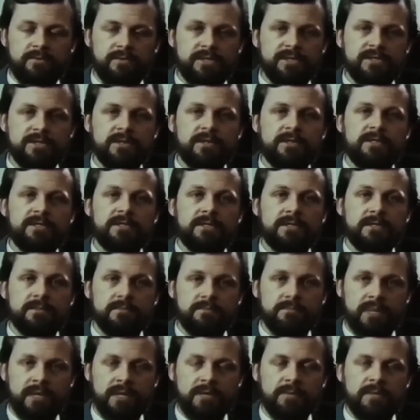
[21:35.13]
research, uh,
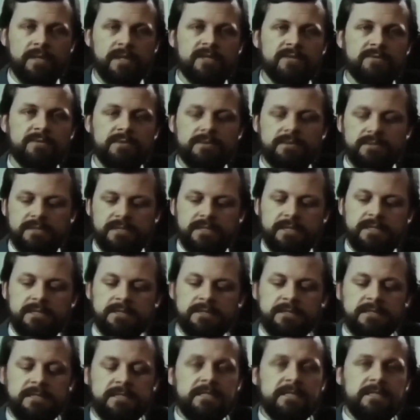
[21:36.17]
bioplasma,
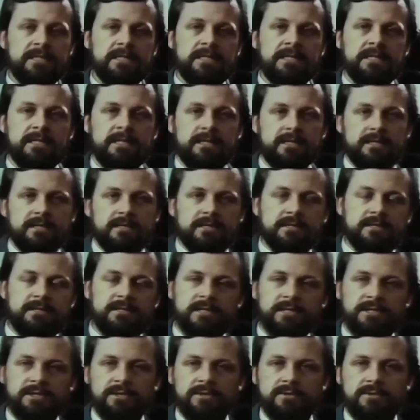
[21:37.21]
the uh, uh,
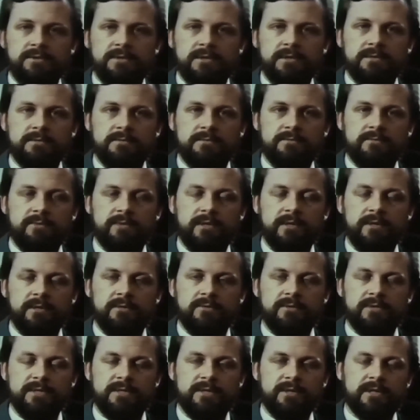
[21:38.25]
tissue uh, re-
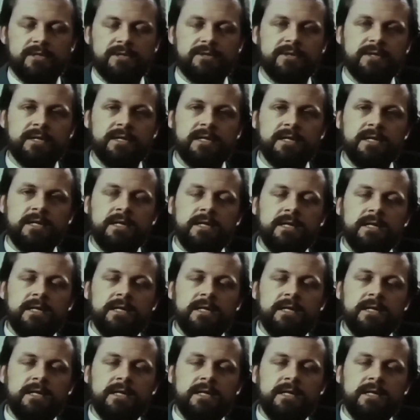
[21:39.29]
restructuring.